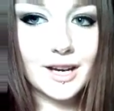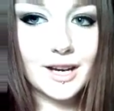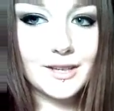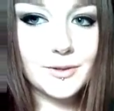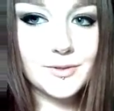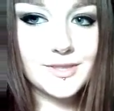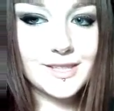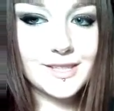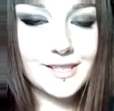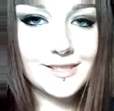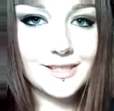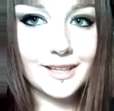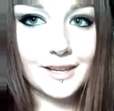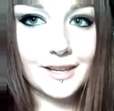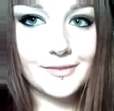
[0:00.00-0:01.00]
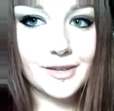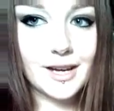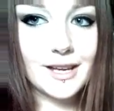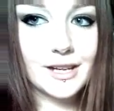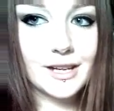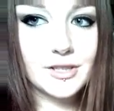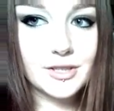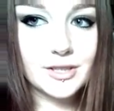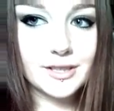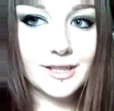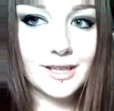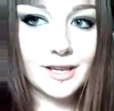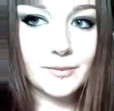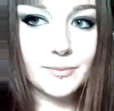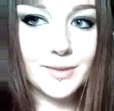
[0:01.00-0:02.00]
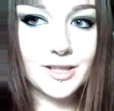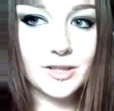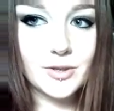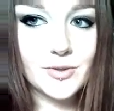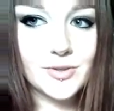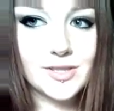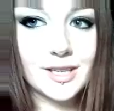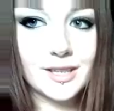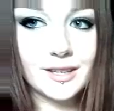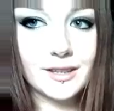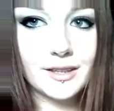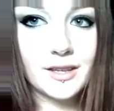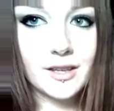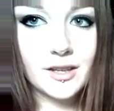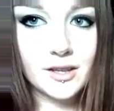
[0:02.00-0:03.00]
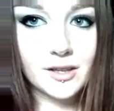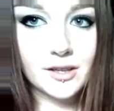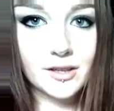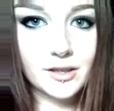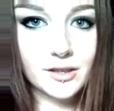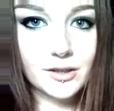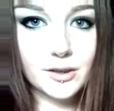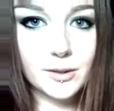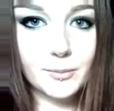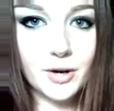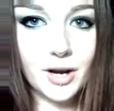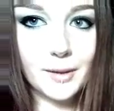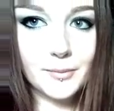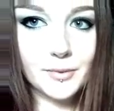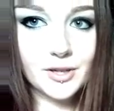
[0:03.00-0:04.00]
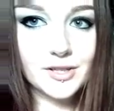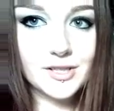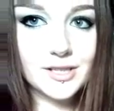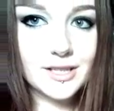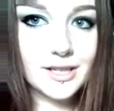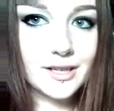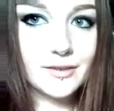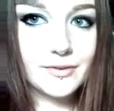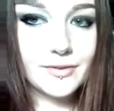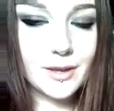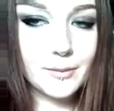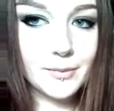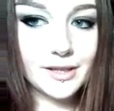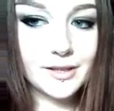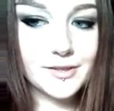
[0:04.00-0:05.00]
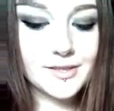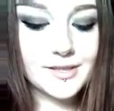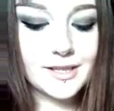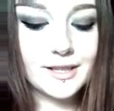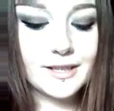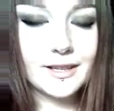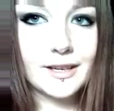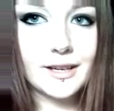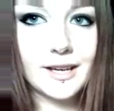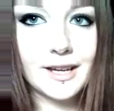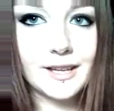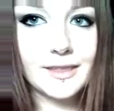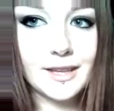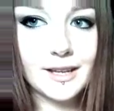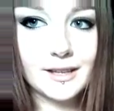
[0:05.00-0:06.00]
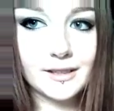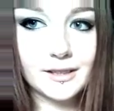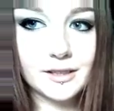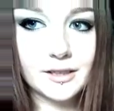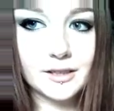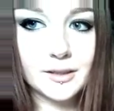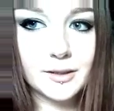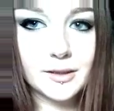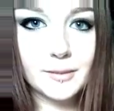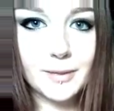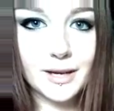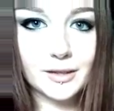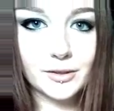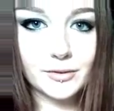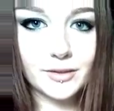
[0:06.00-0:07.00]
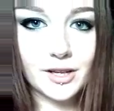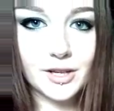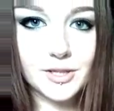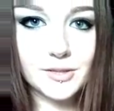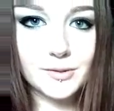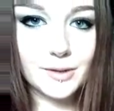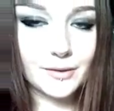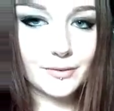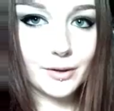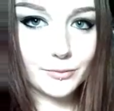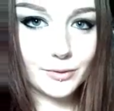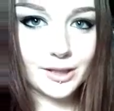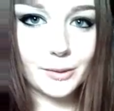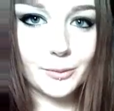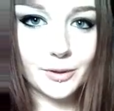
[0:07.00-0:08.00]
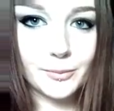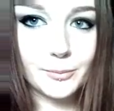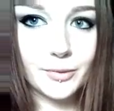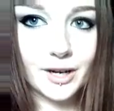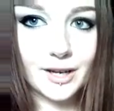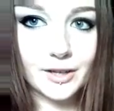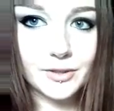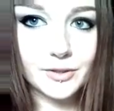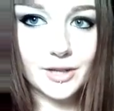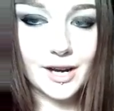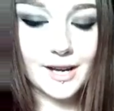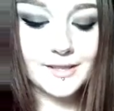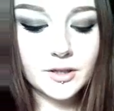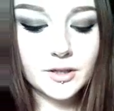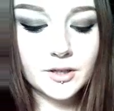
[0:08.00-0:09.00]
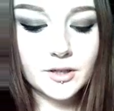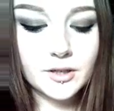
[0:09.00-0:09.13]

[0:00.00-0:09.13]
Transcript: use these together. I actually have been using the primer underneath, then my concealer, and then the Powder Flush if I really want bright under eyes.